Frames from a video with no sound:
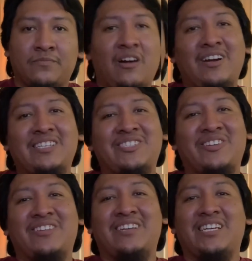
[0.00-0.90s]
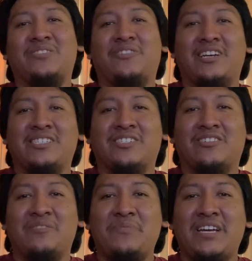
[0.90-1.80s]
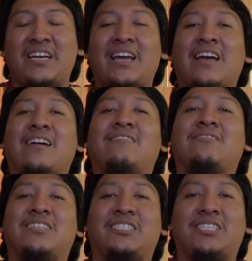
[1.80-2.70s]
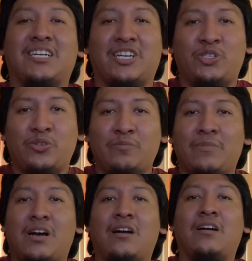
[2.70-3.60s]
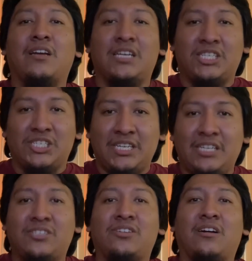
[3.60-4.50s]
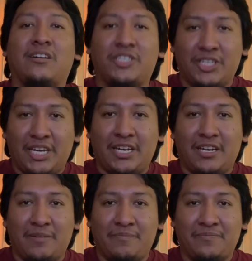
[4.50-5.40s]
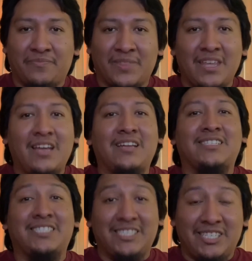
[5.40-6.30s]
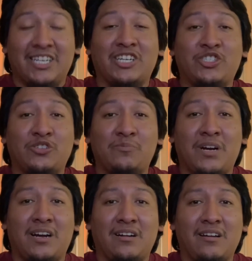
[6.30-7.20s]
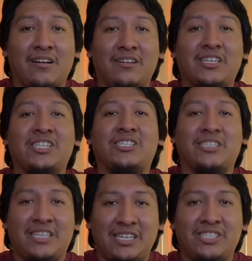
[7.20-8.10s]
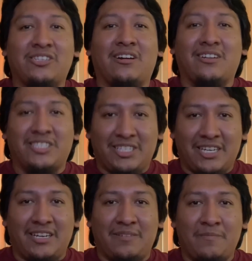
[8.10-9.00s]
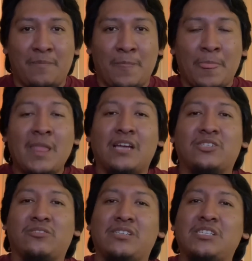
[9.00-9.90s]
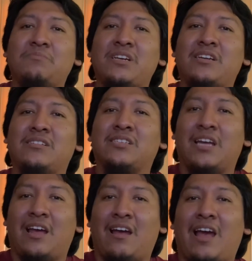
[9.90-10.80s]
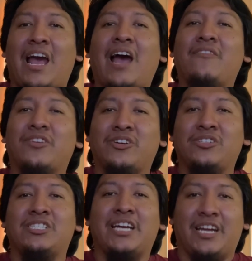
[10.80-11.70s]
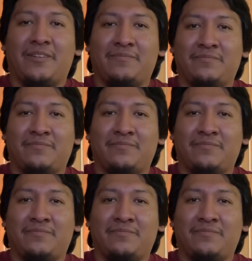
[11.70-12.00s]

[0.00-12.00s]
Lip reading: All right, so the next phrase is going to be Nitakachugma ish isha jagi. Nitakachugma ish isha jagi. So this means have a good day.